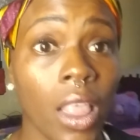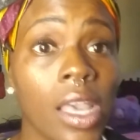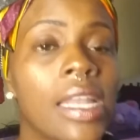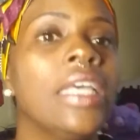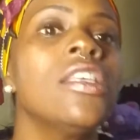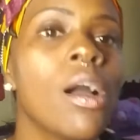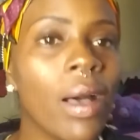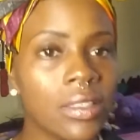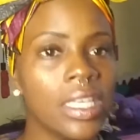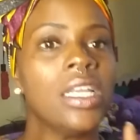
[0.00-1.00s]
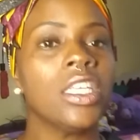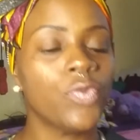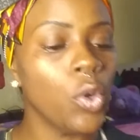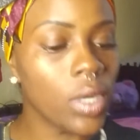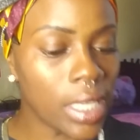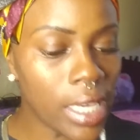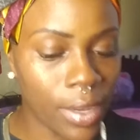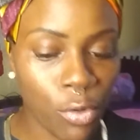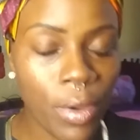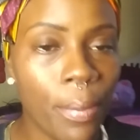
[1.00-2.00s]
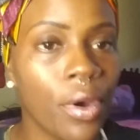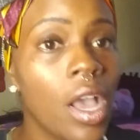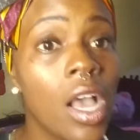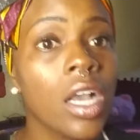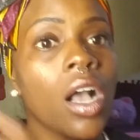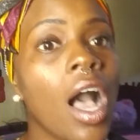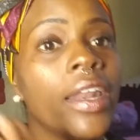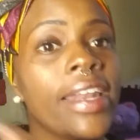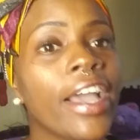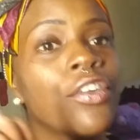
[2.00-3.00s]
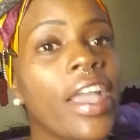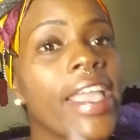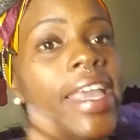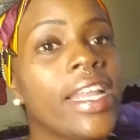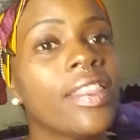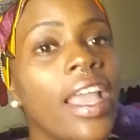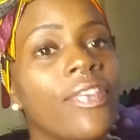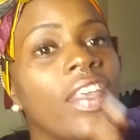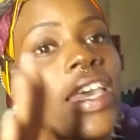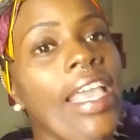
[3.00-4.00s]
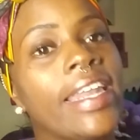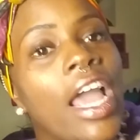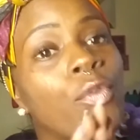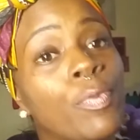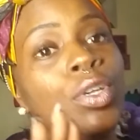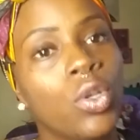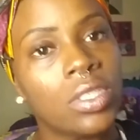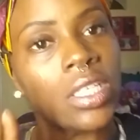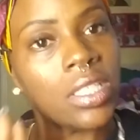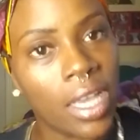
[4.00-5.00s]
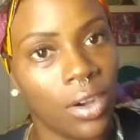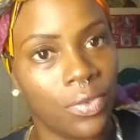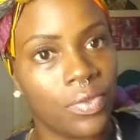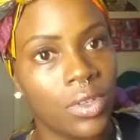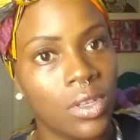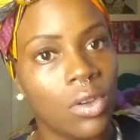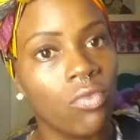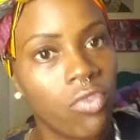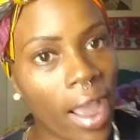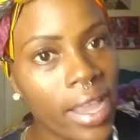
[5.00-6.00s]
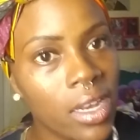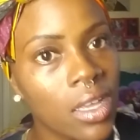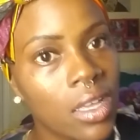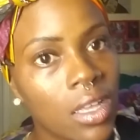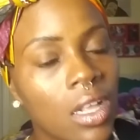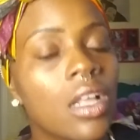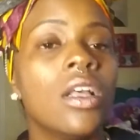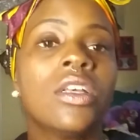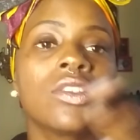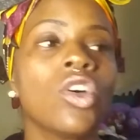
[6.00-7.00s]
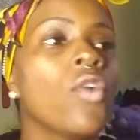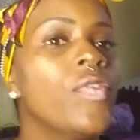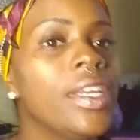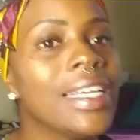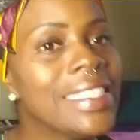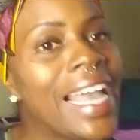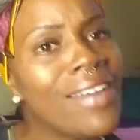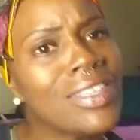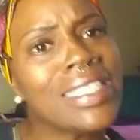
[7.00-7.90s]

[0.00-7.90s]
Okay, let's talk about seedless food again. Remember, God did not create anything that cannot reproduce itself, right? So if it does not have a